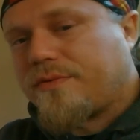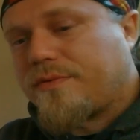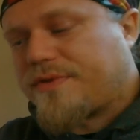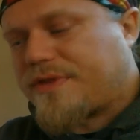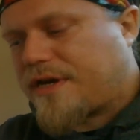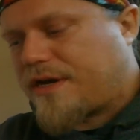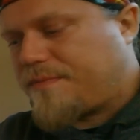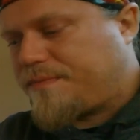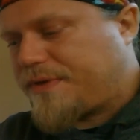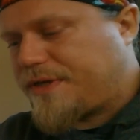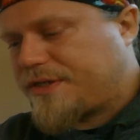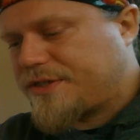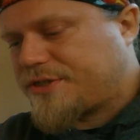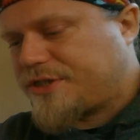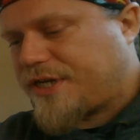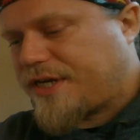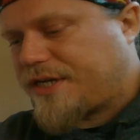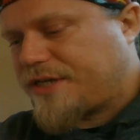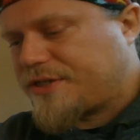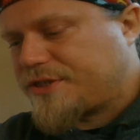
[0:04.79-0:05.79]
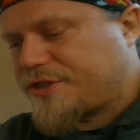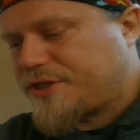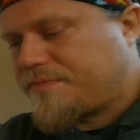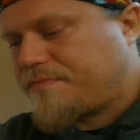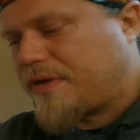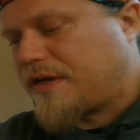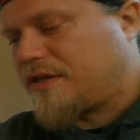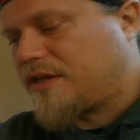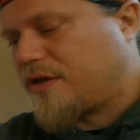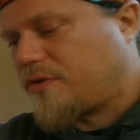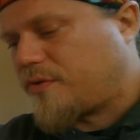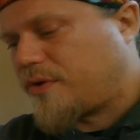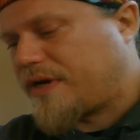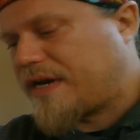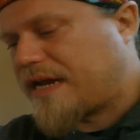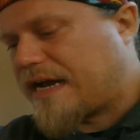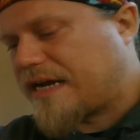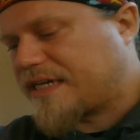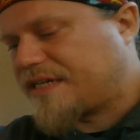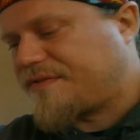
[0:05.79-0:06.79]
without being changed by
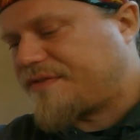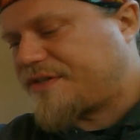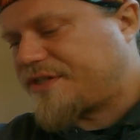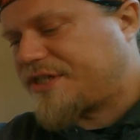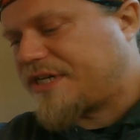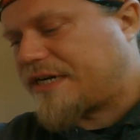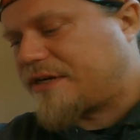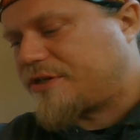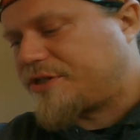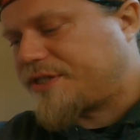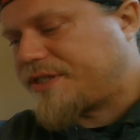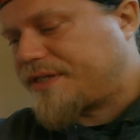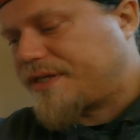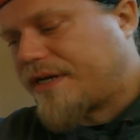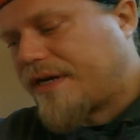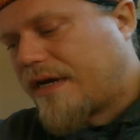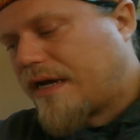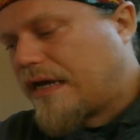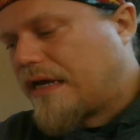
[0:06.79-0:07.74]
lowering activation energy.